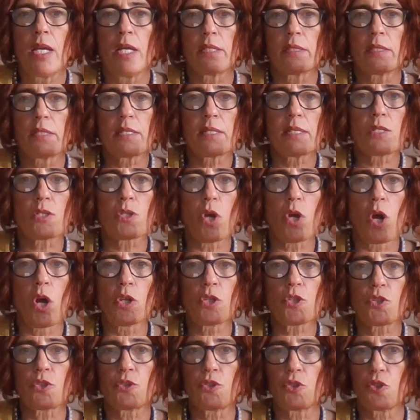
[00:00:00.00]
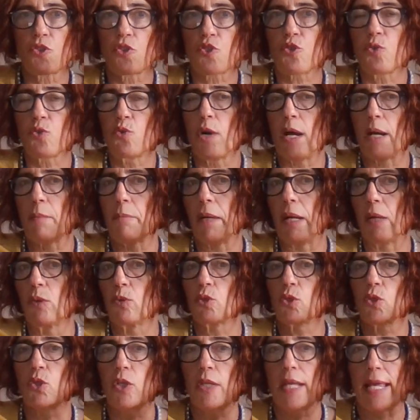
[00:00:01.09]
This is also the true
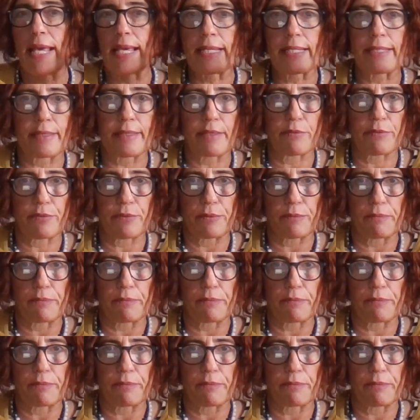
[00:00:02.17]
about collective.